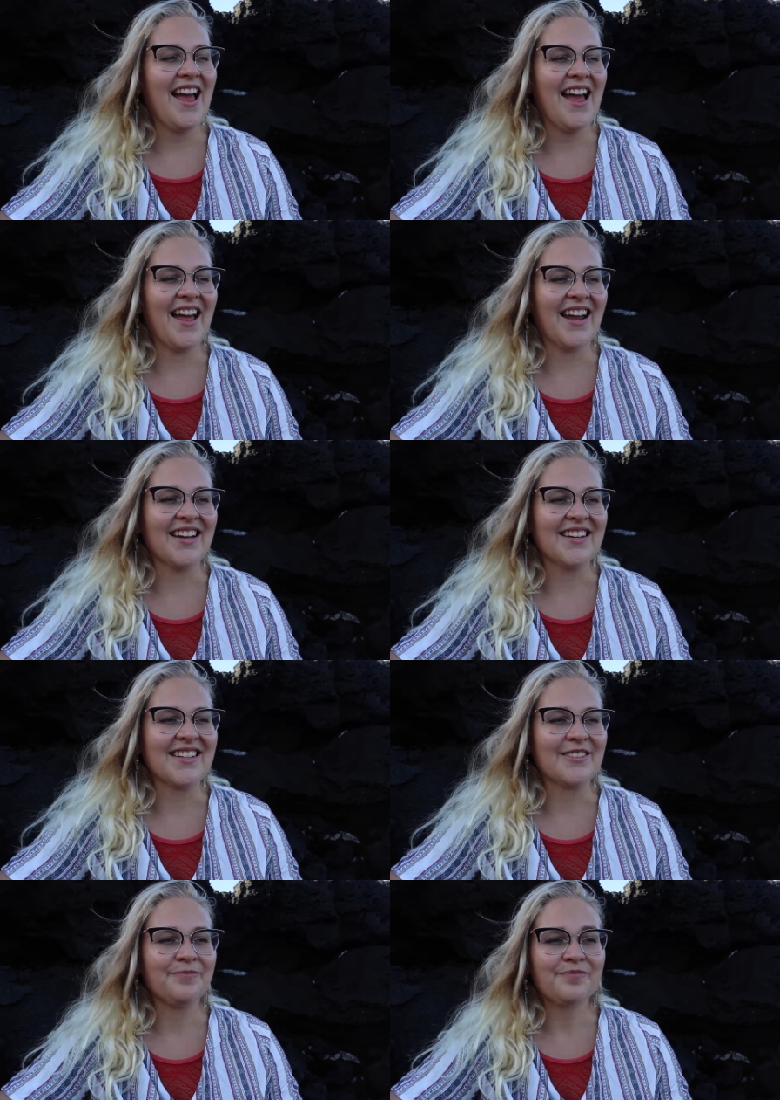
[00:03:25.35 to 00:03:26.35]
And
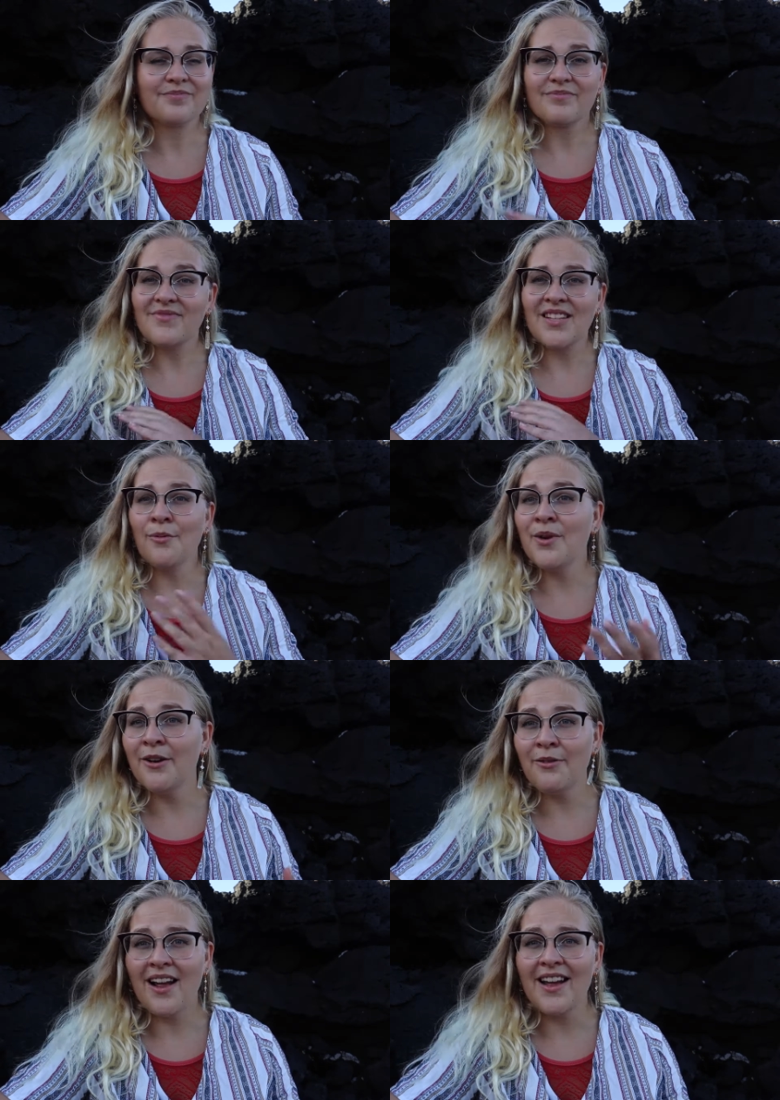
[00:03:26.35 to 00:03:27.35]

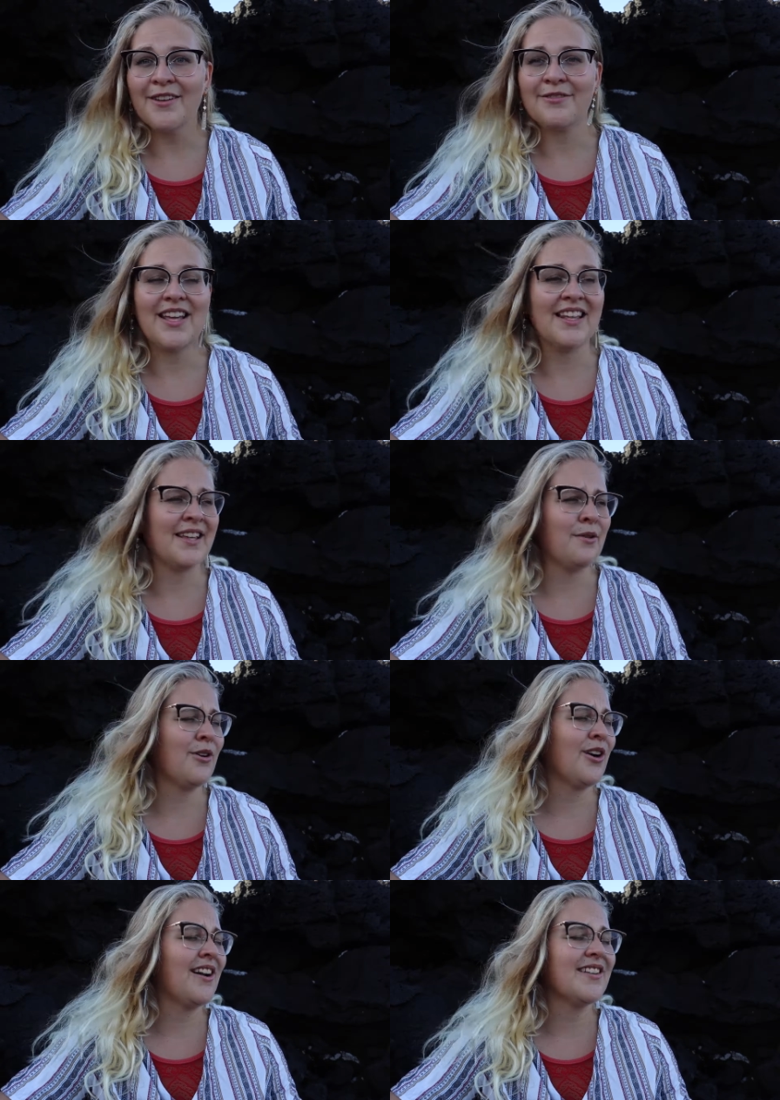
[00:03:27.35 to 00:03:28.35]
we arrived and there
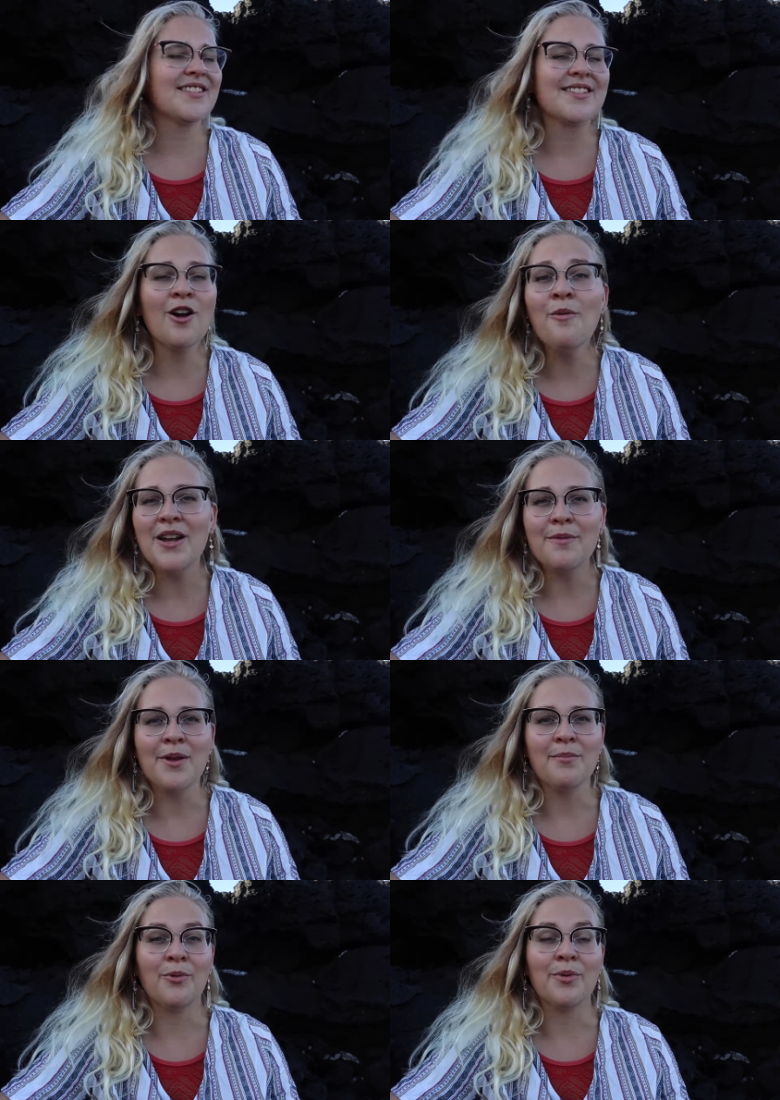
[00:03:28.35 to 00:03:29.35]
were so many
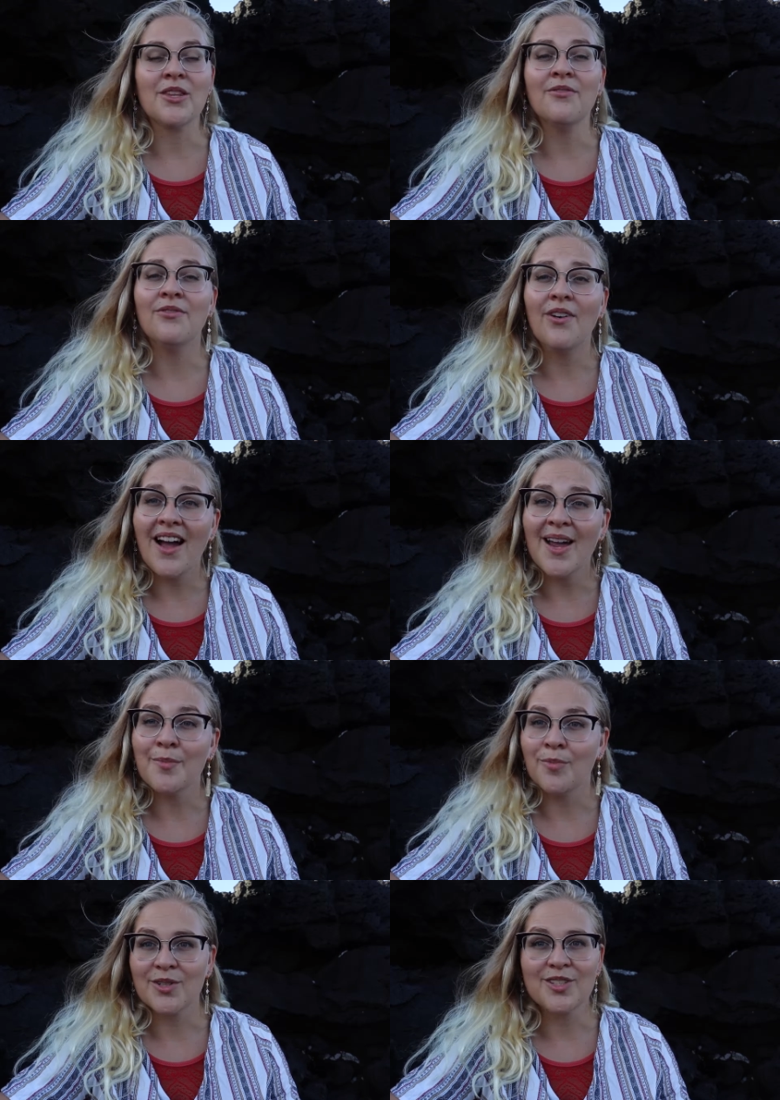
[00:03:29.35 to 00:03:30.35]
people, but the
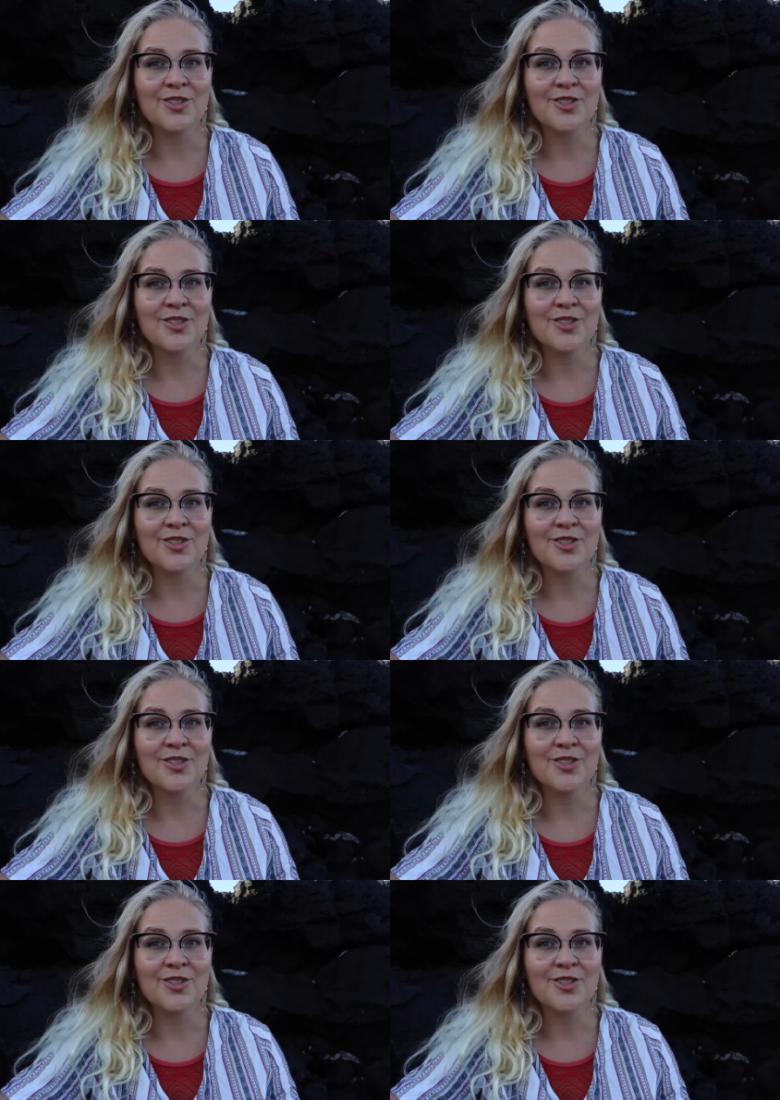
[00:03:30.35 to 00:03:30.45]
vibe was